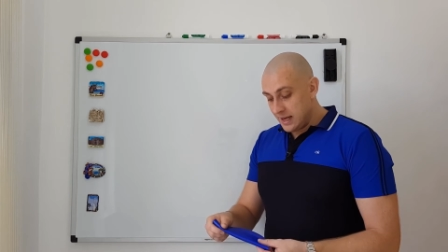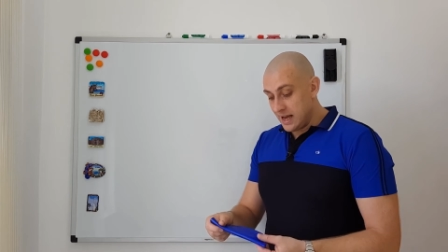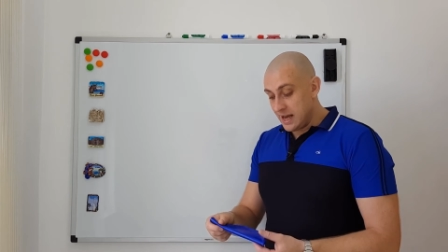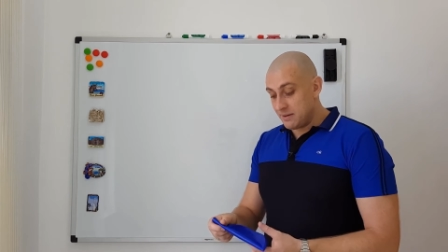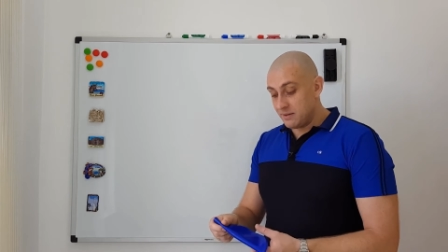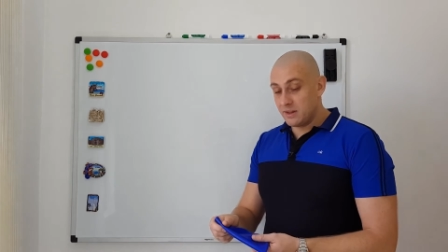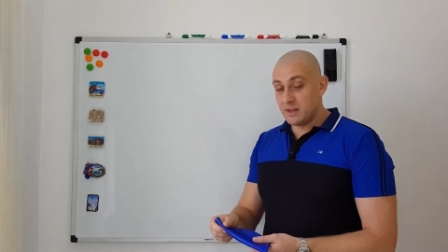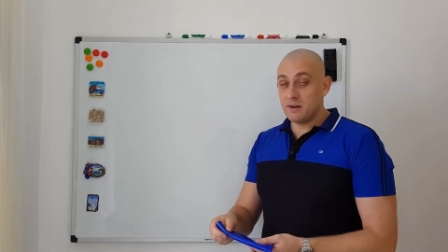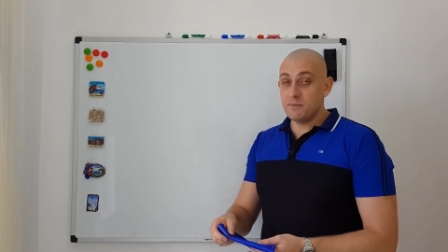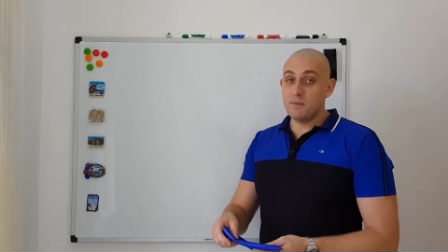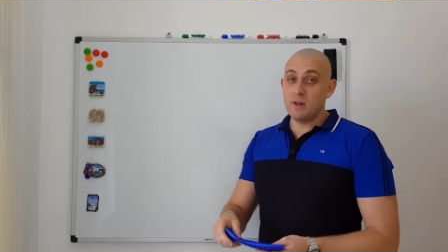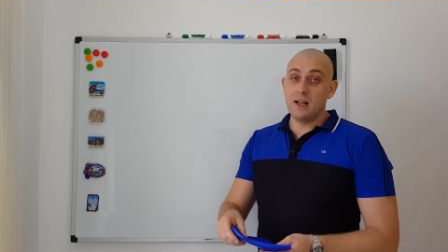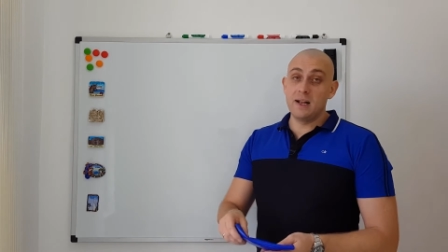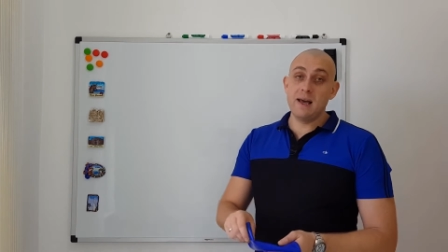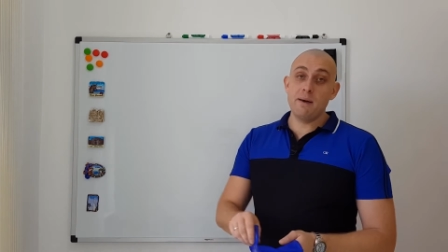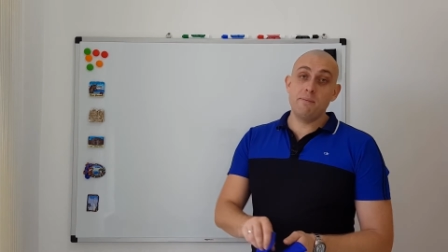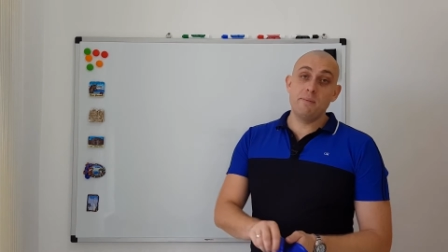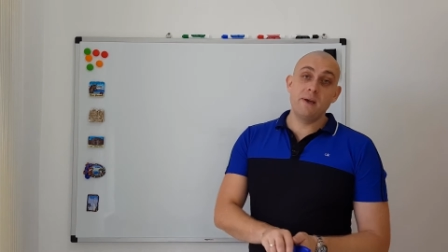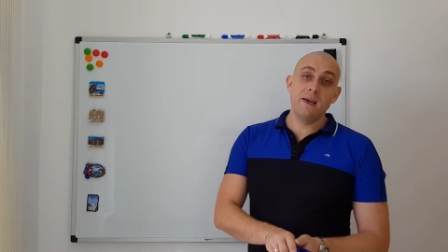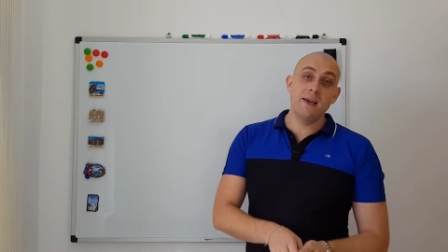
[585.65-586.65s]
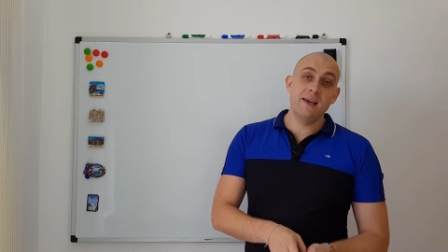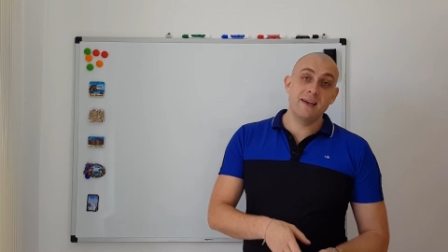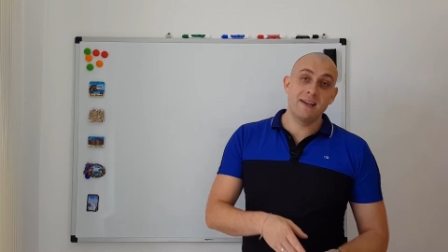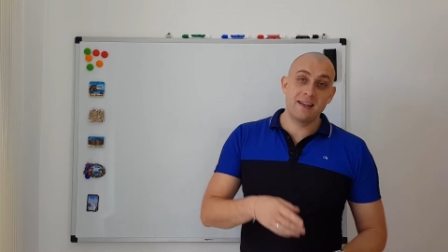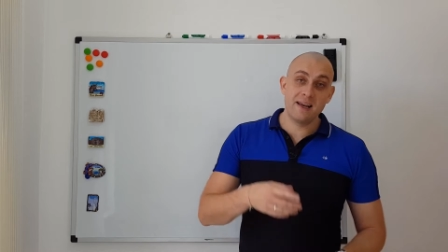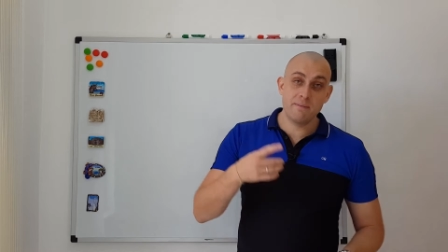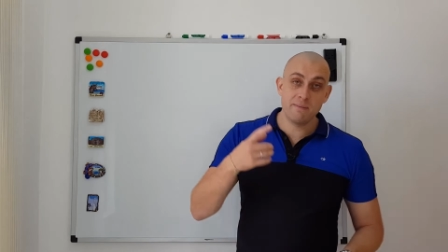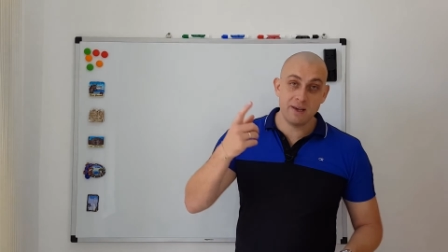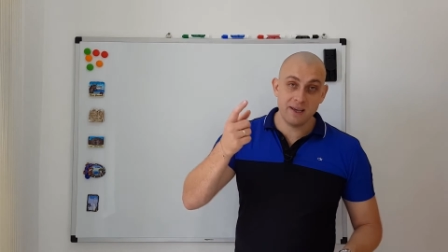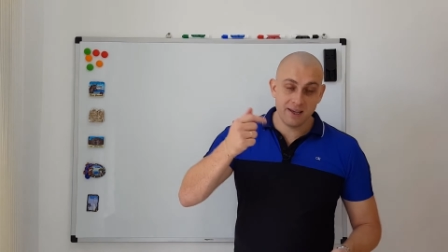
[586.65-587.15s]
And let me
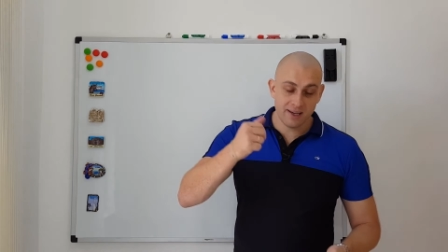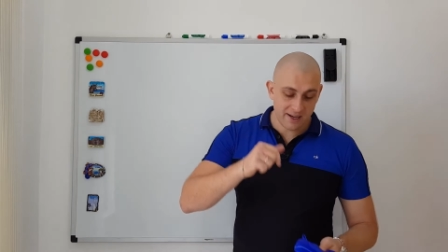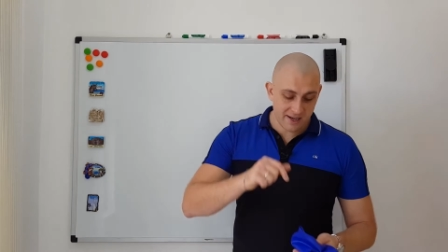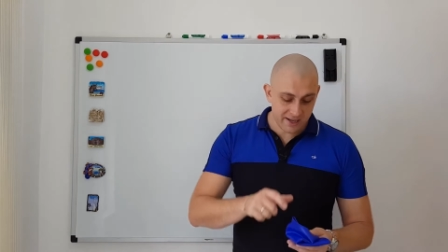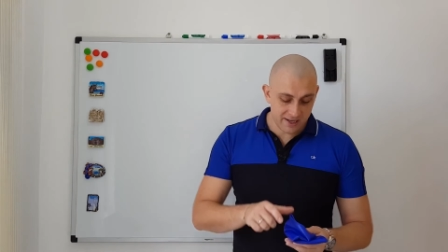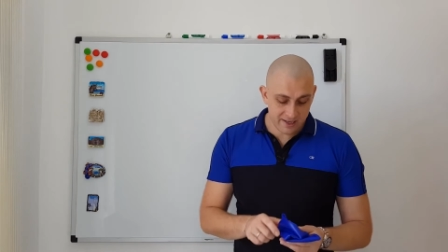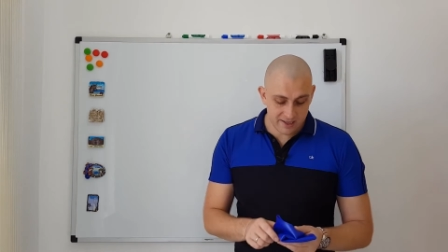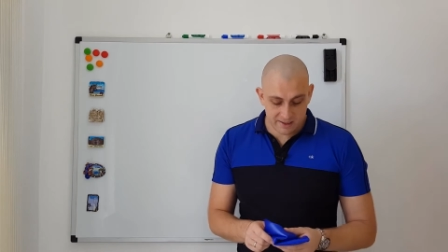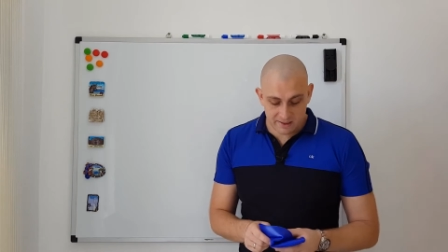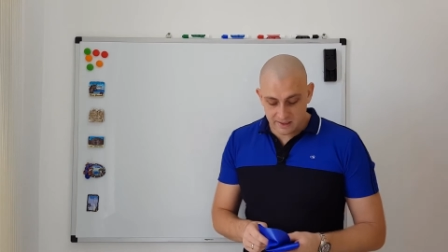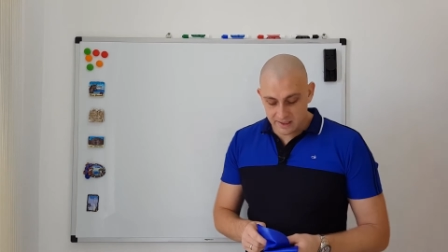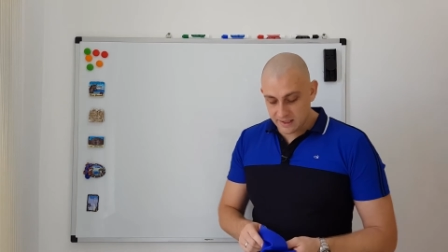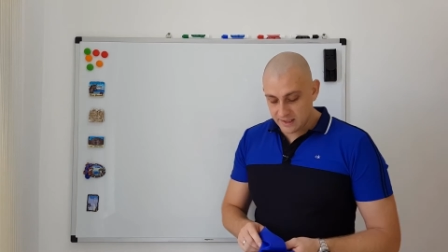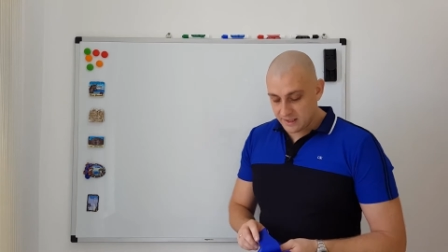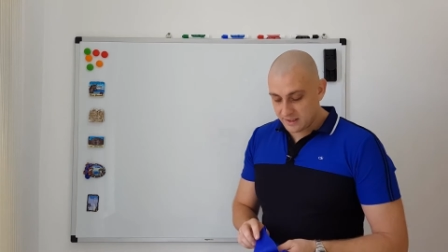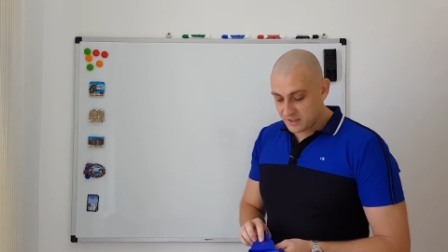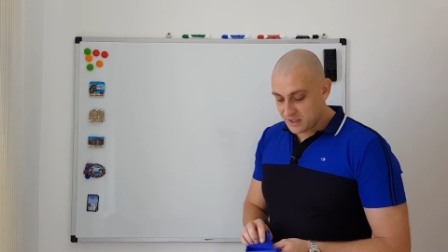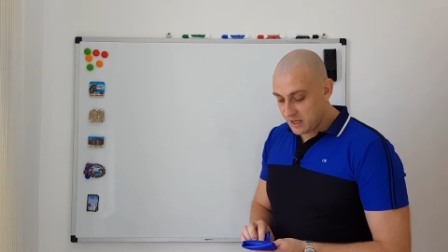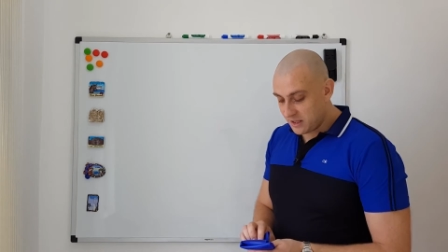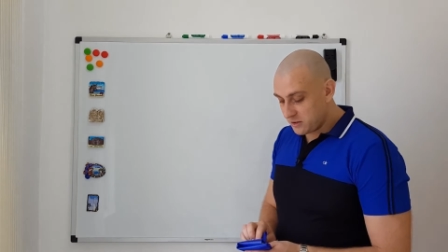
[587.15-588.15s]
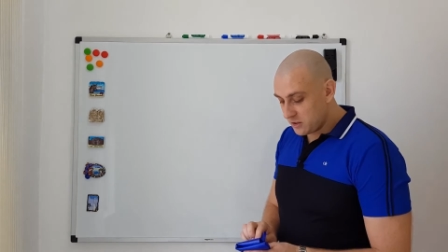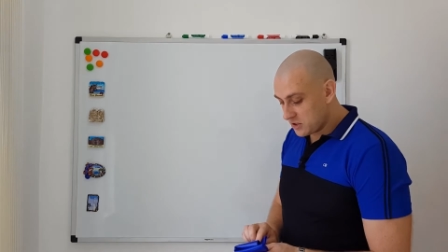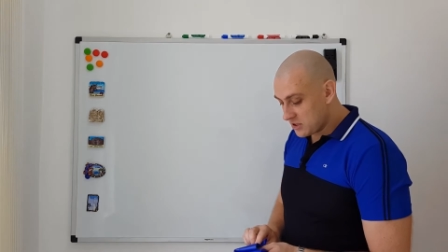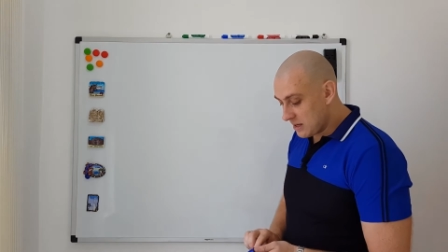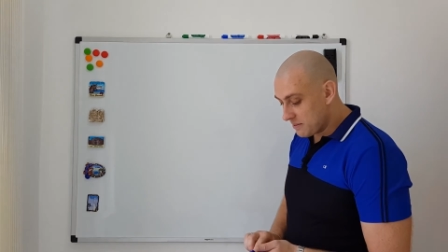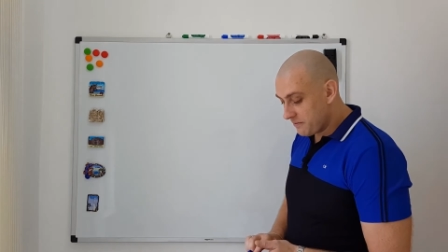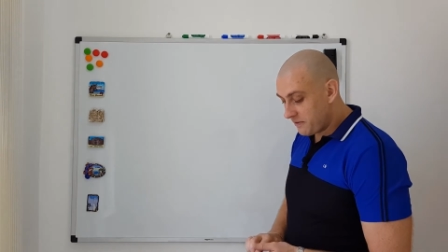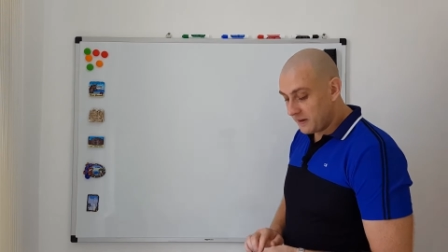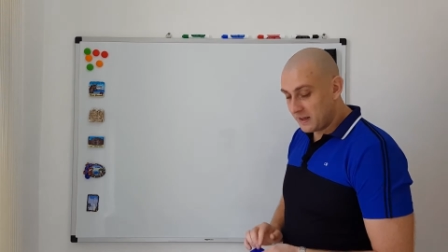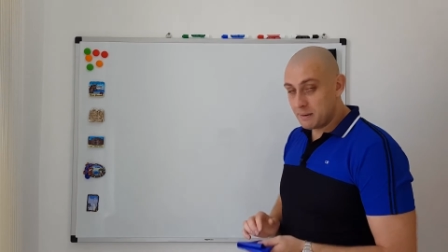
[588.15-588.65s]
tell you
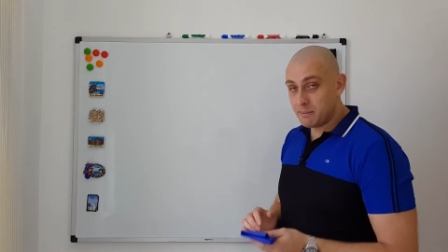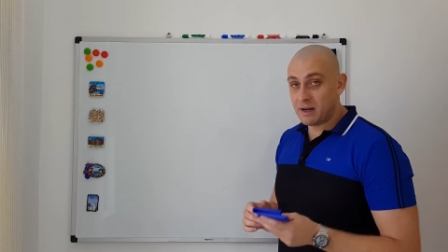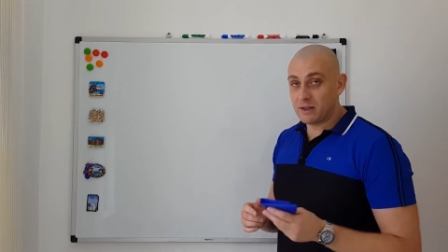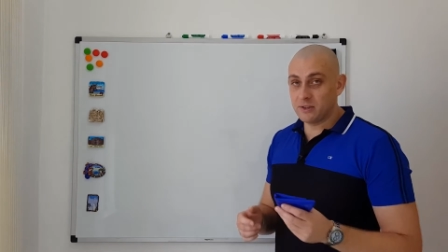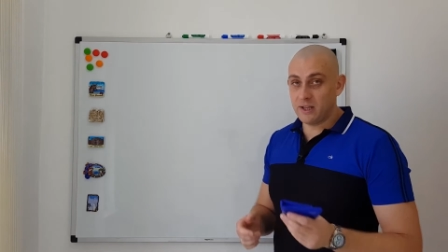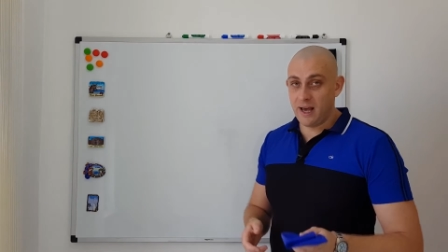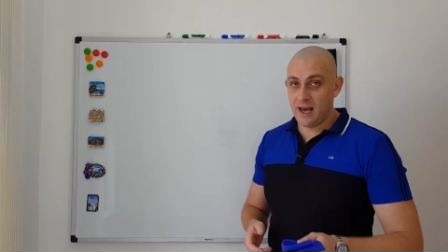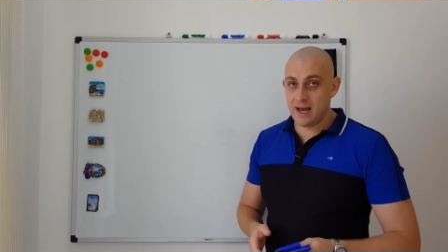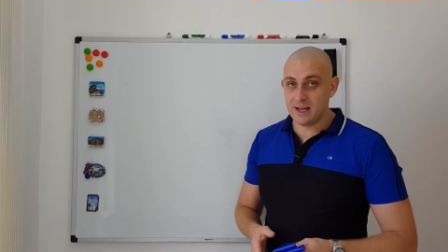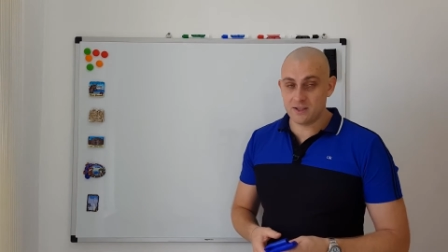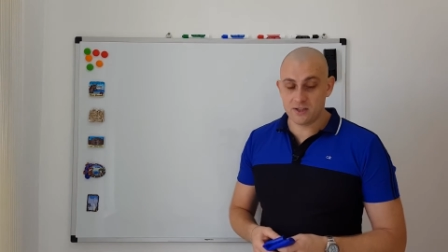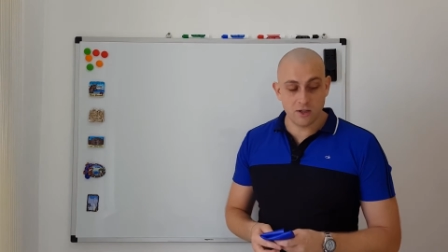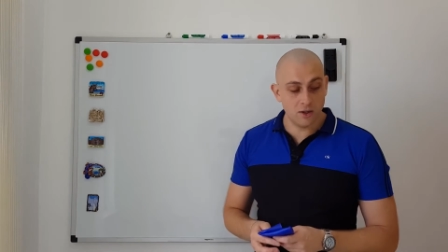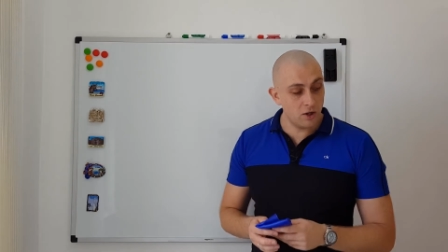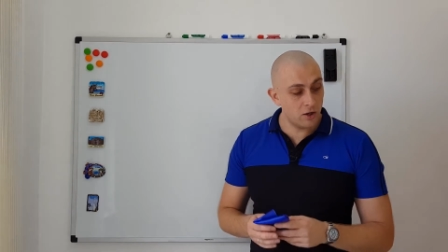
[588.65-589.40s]
something about the hats.